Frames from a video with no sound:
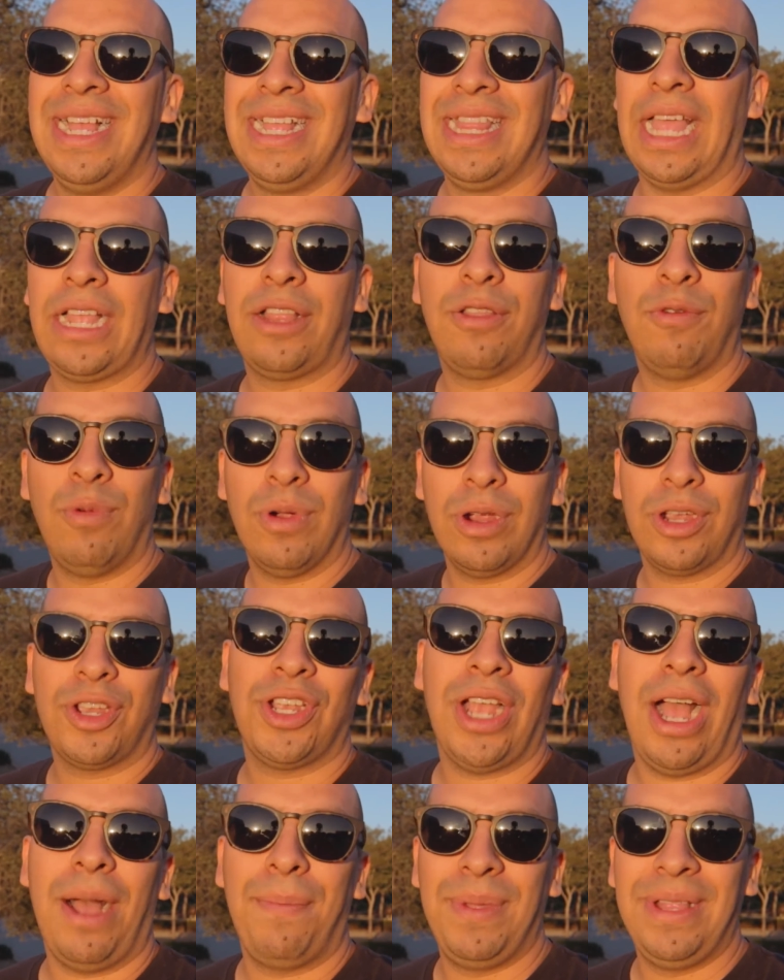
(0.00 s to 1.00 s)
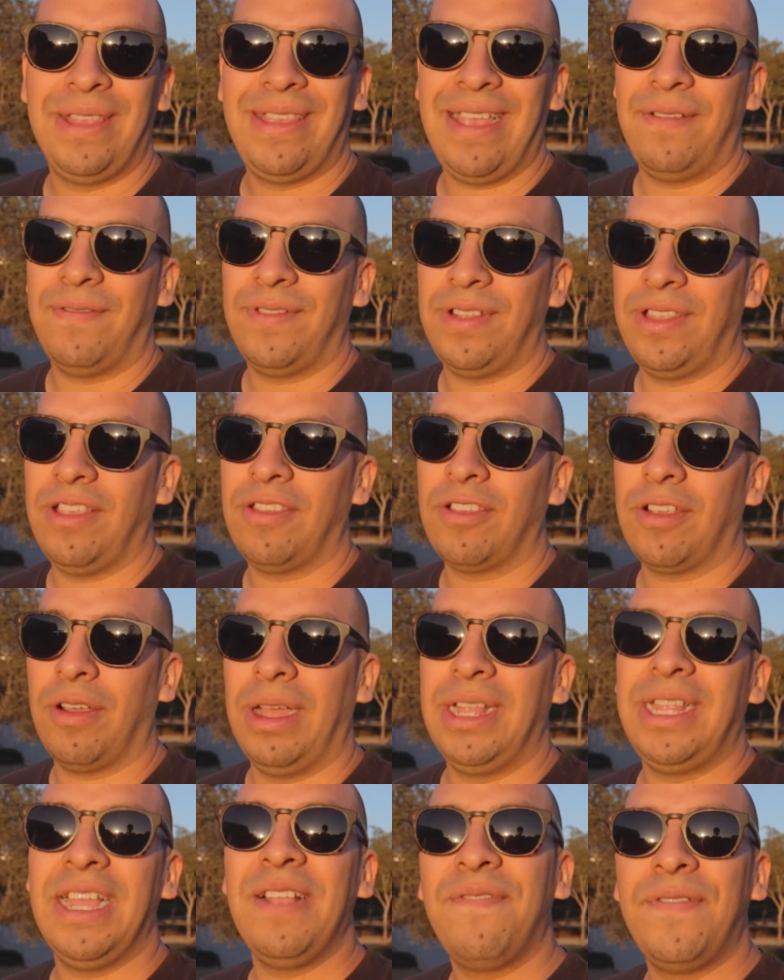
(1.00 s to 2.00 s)
Like the workshop in San Francisco.
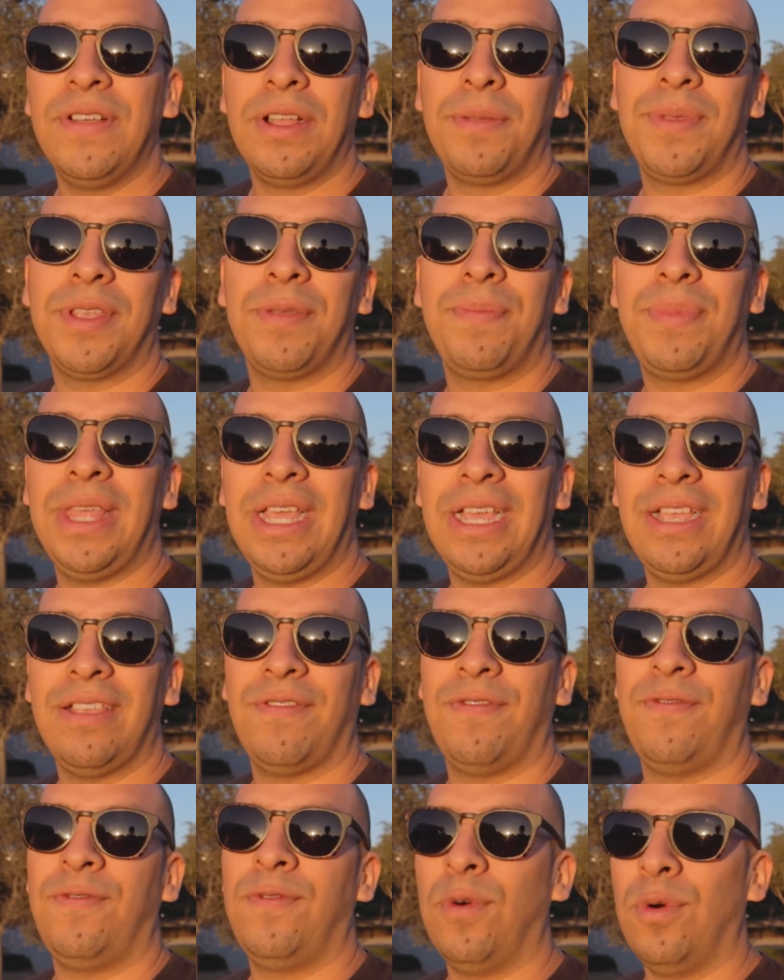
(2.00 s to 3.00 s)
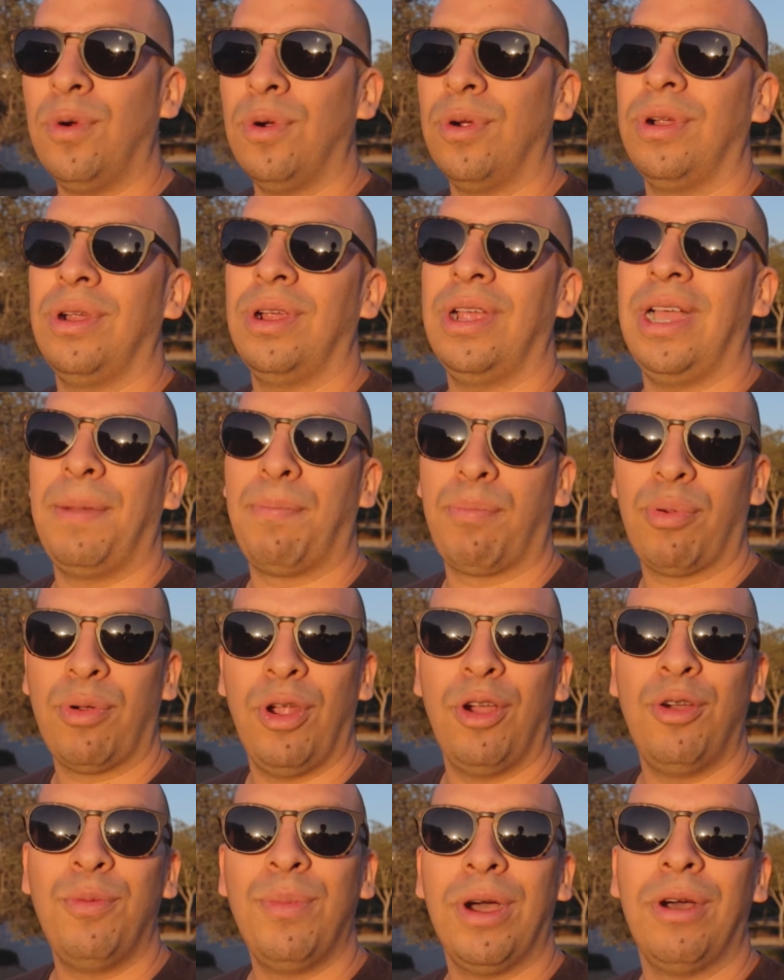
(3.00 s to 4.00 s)
I did film some things for a
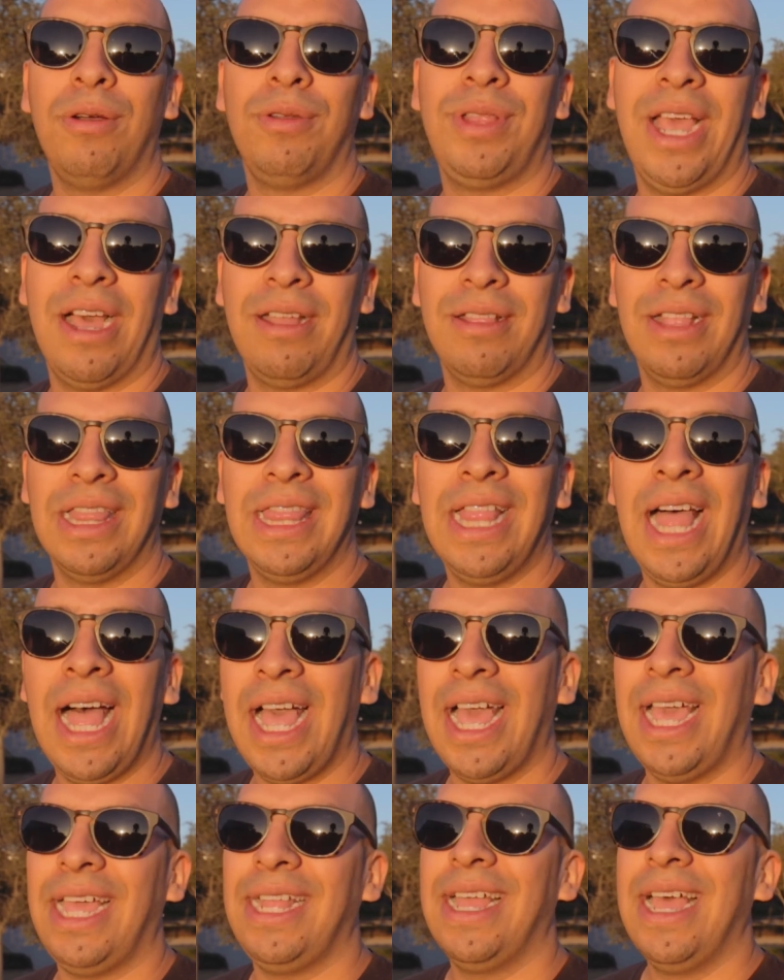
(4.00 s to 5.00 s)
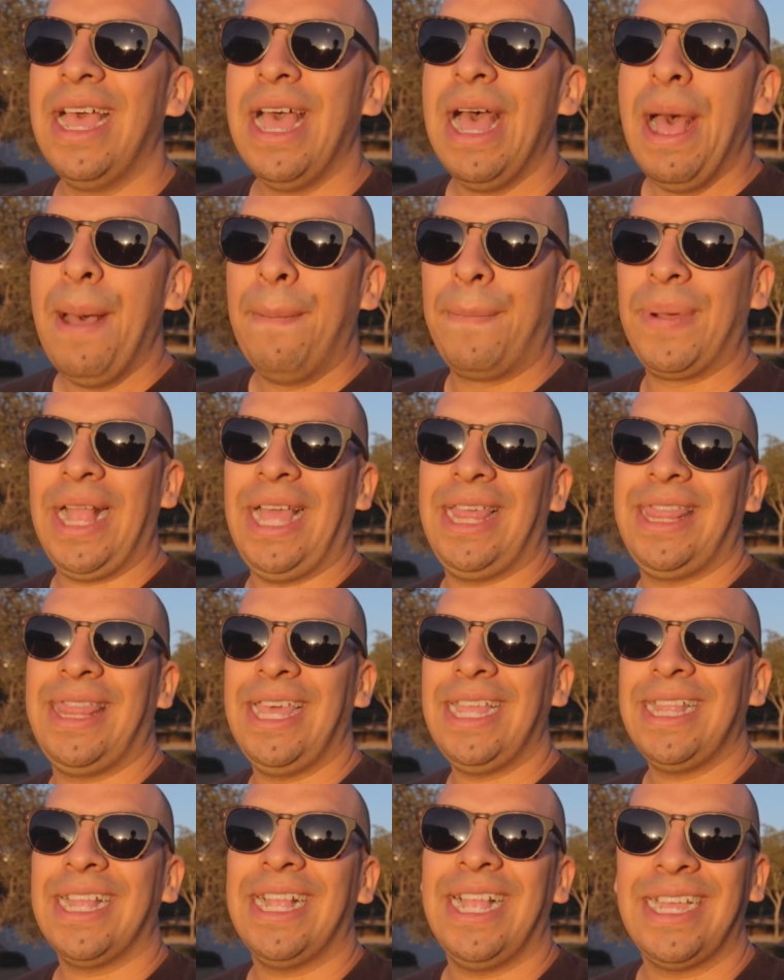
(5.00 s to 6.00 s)
promo down the line, but I
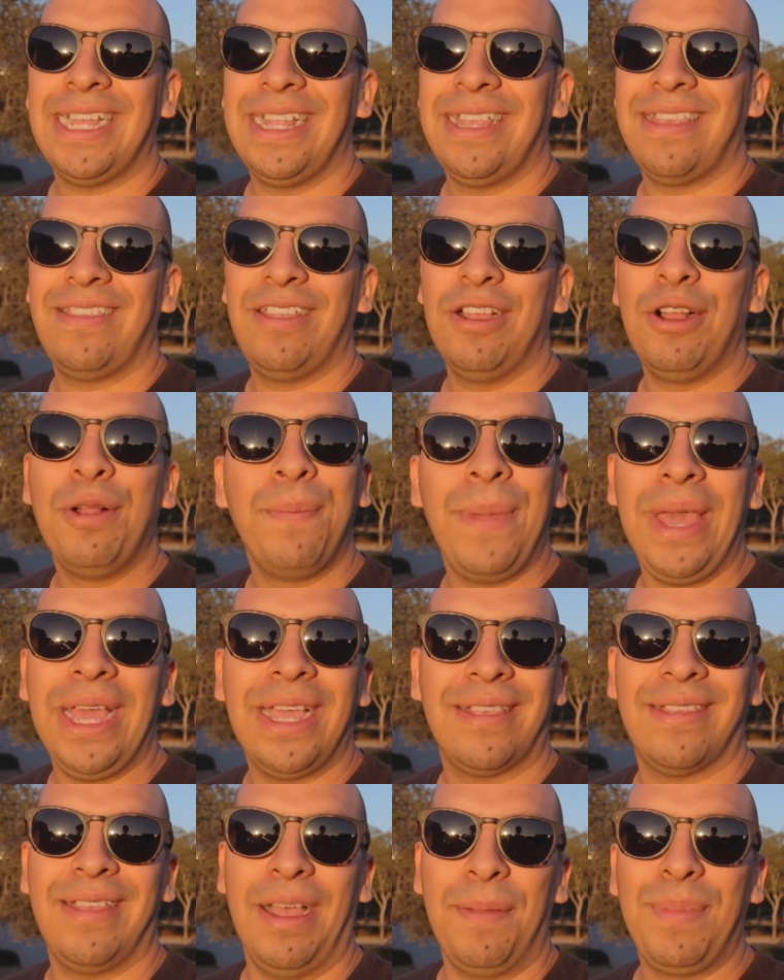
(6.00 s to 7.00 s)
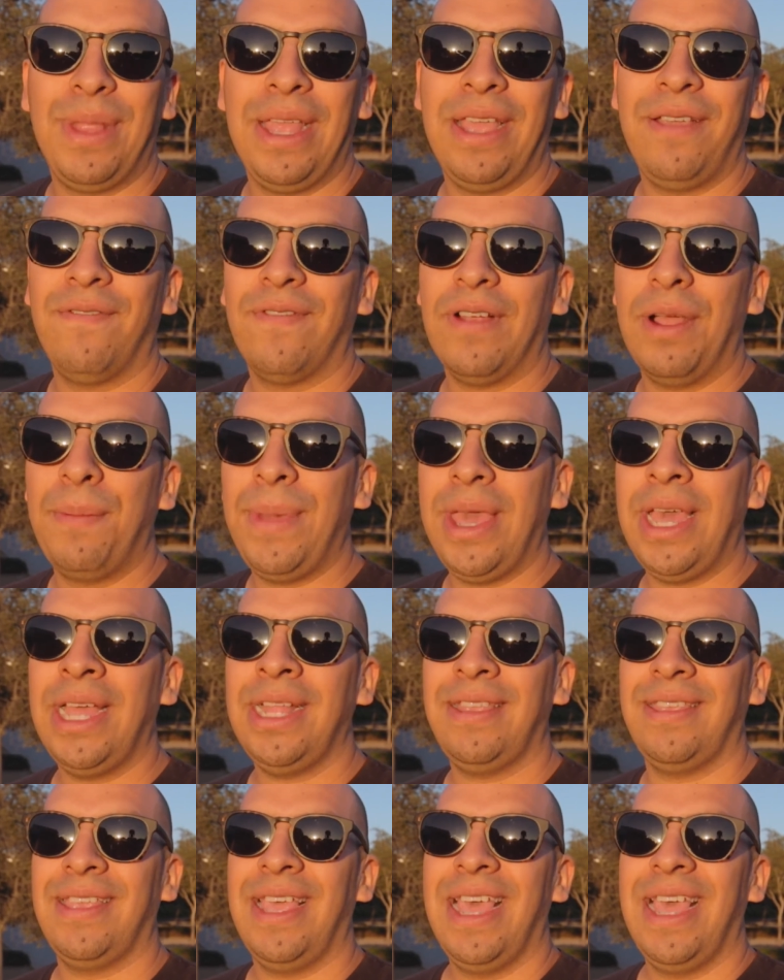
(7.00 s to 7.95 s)
think that I can still make something from it,